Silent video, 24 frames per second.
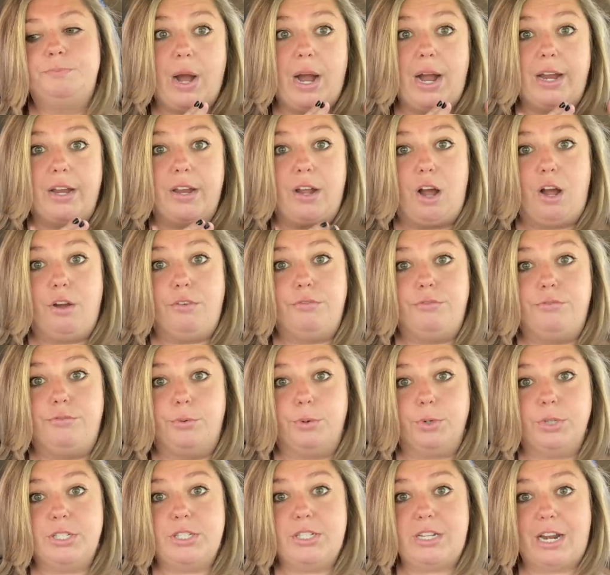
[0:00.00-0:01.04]
I got
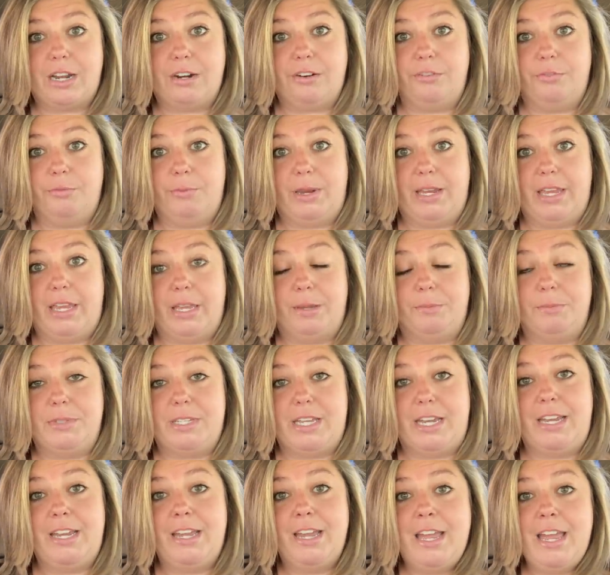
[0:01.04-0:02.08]
forced out of my
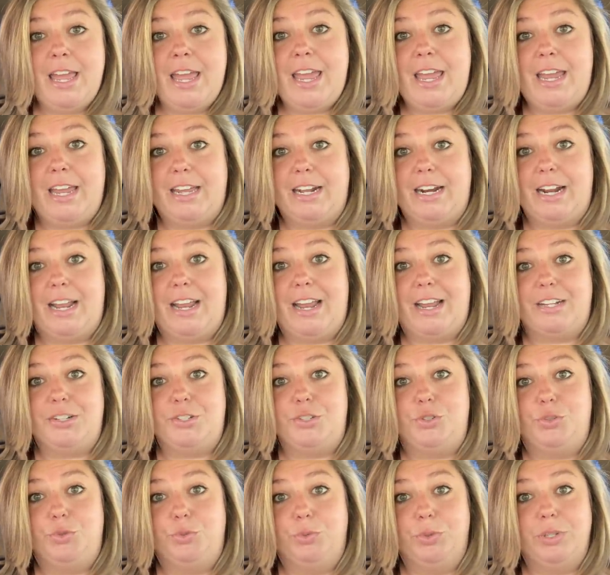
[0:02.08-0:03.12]
campsite and I had
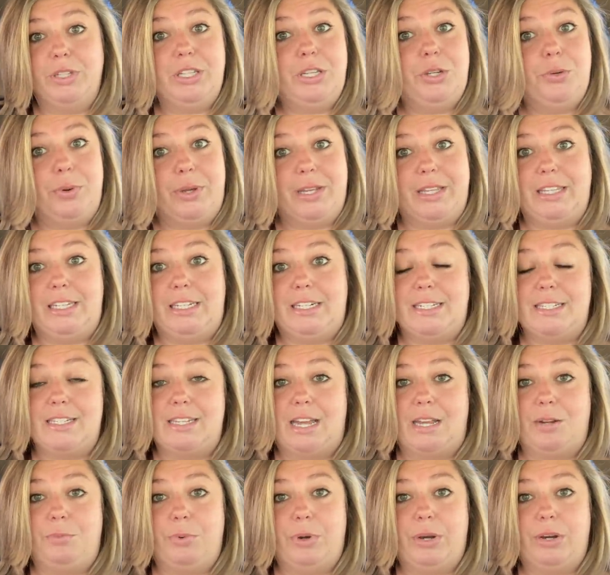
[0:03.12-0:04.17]
to really quickly
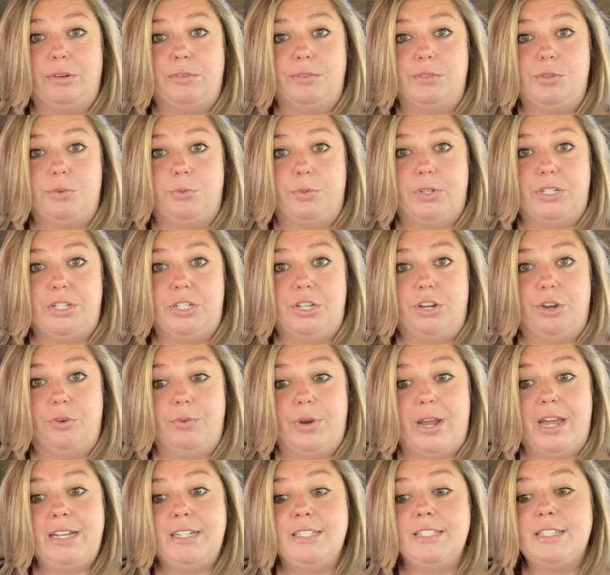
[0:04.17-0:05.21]
decide where I was going to go
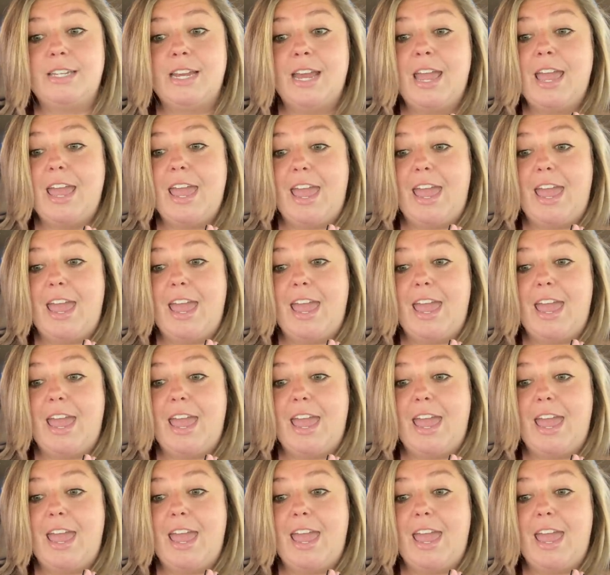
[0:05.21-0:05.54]
next.